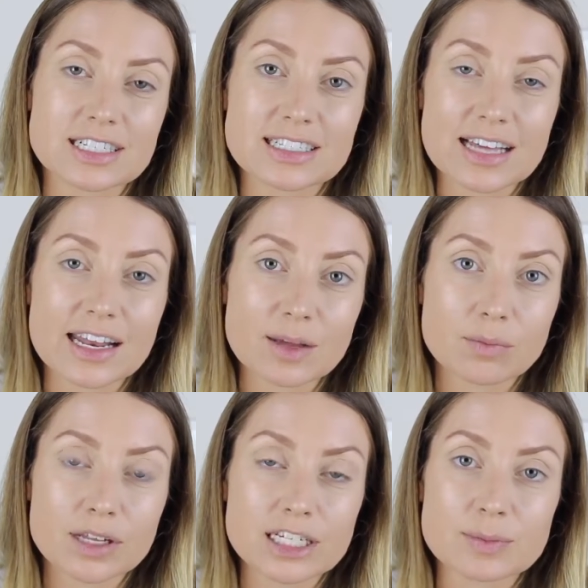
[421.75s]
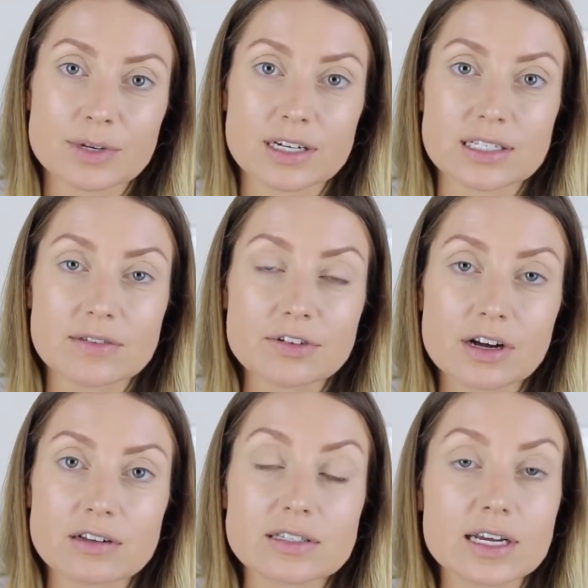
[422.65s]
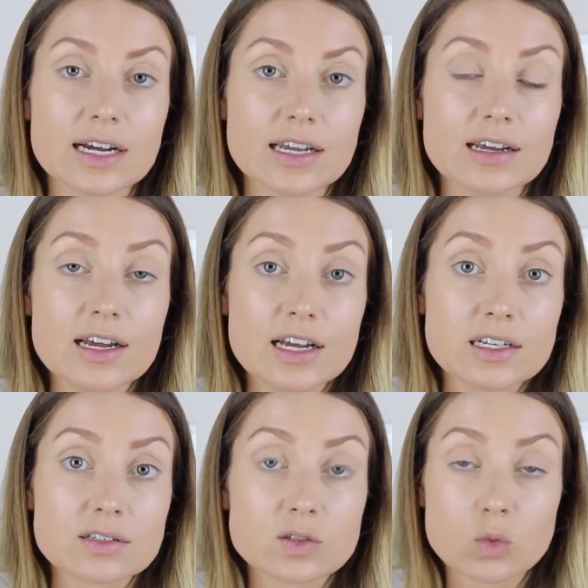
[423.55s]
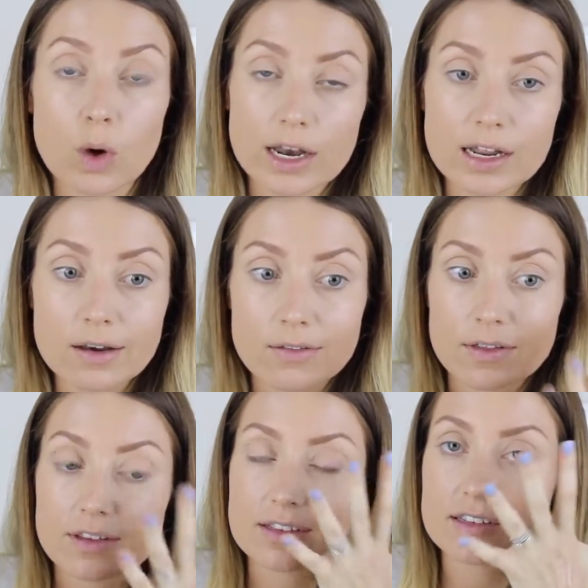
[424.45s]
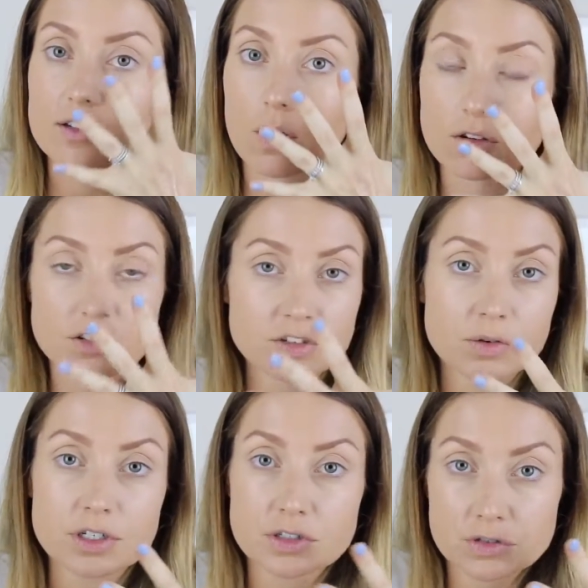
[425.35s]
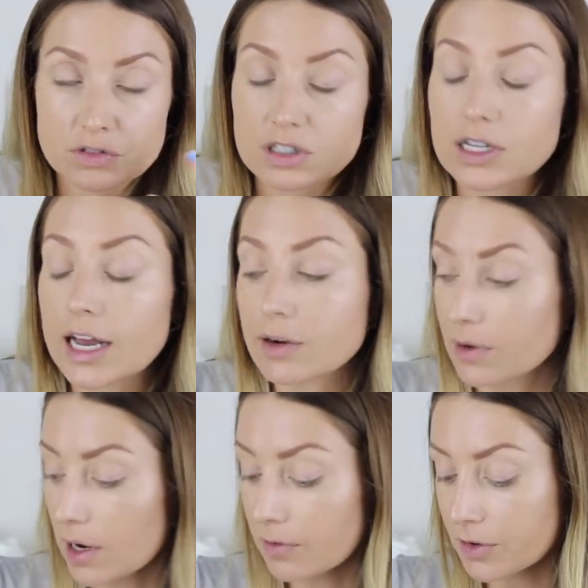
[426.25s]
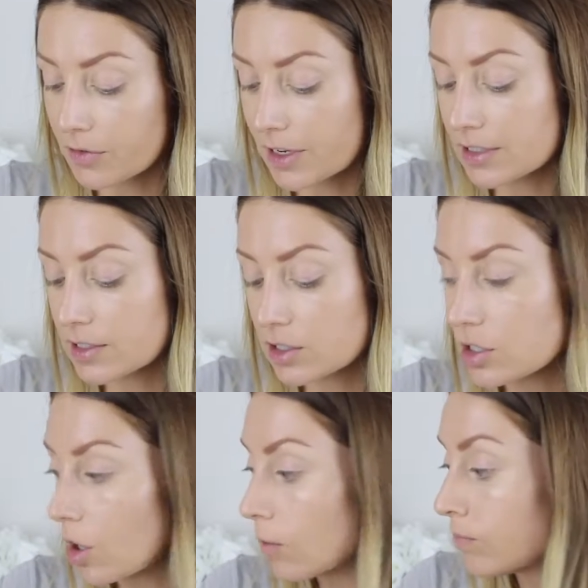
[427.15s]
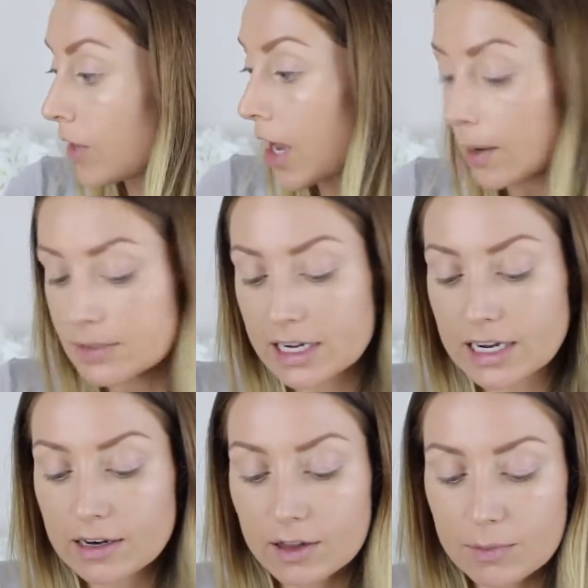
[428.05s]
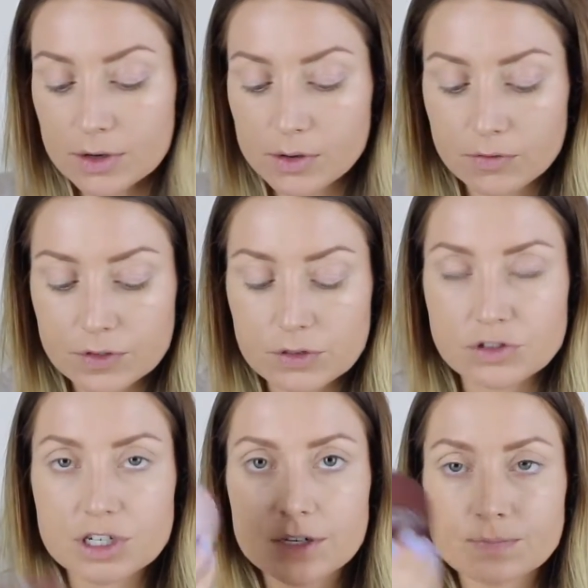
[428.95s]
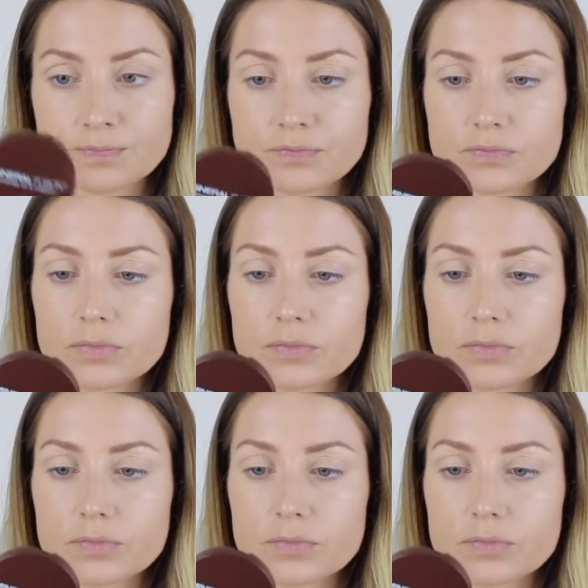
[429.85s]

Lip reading: to set it in place, because if you're outside sweating, then this is all just going to slide right off your face. So I'm taking the Mineral Fusion,